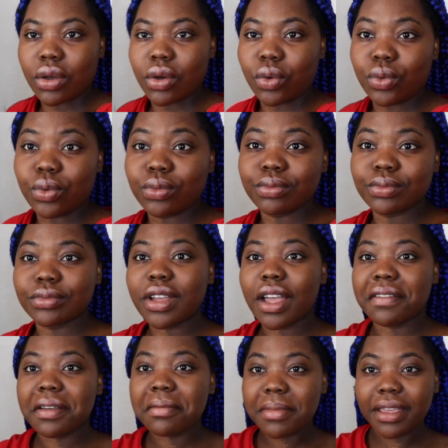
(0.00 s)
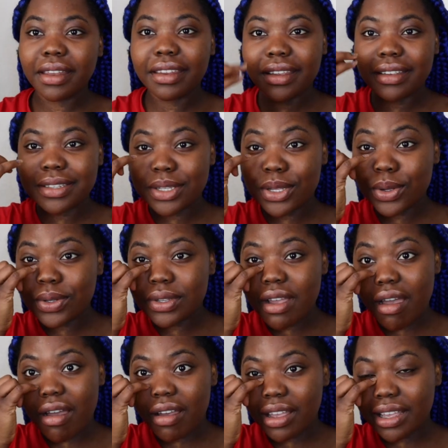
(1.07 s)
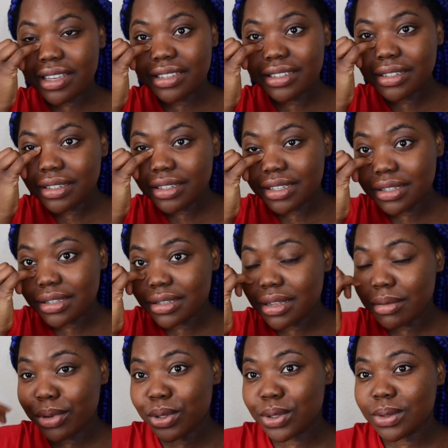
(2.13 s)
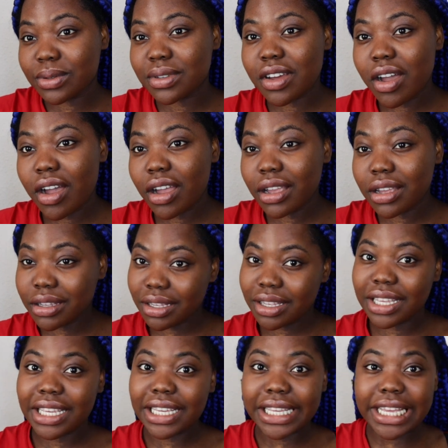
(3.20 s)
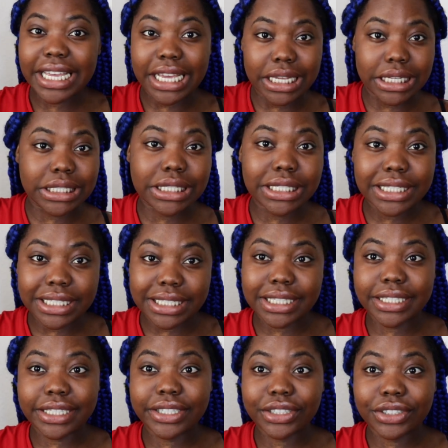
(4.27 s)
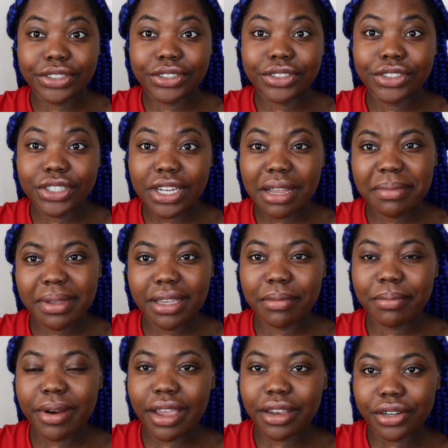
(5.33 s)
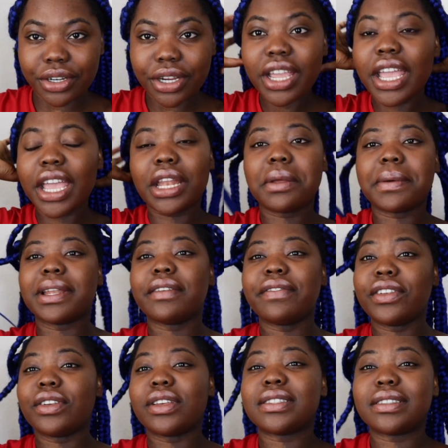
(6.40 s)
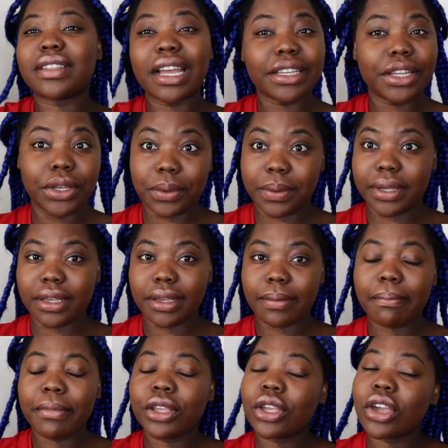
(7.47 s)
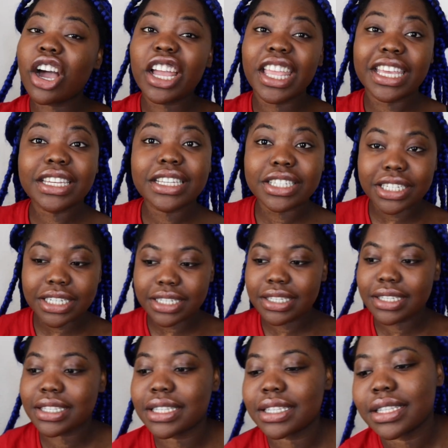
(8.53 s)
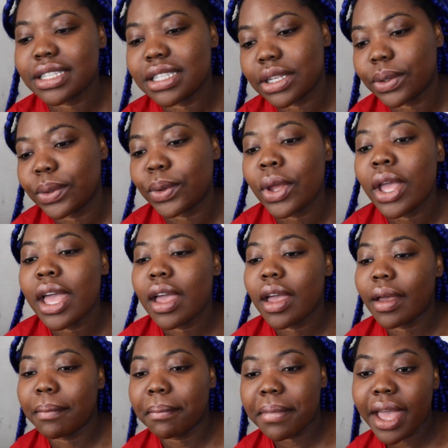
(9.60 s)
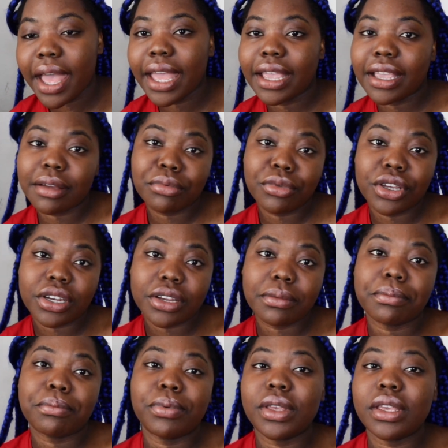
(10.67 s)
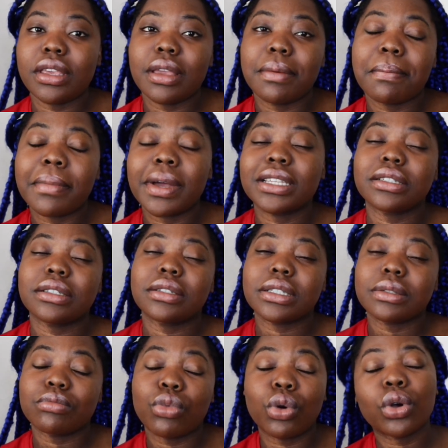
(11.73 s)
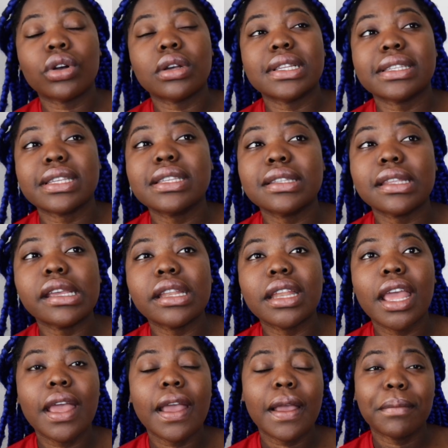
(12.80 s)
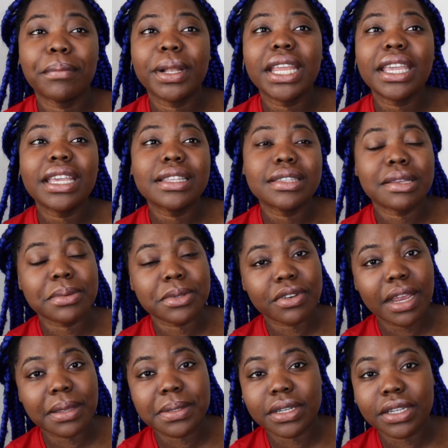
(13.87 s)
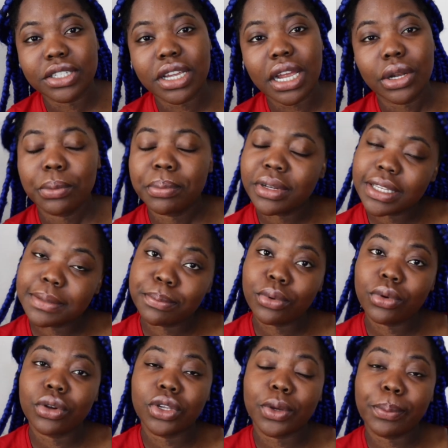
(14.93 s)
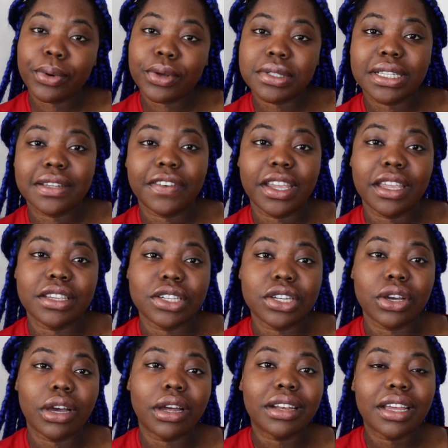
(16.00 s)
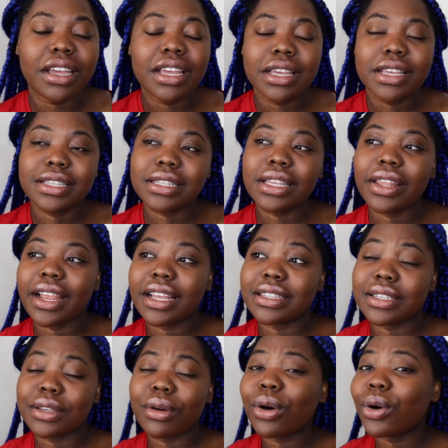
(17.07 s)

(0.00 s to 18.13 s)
Oh, have I made it too dark? Is this a bit too dark? I think it is. Should I make it brighter? Anyway, the video is done anyway. But y'all get the gist. So I'm back. I'm gonna be much more consistent. Please subscribe to the channel. Please put on your post notification on so that you're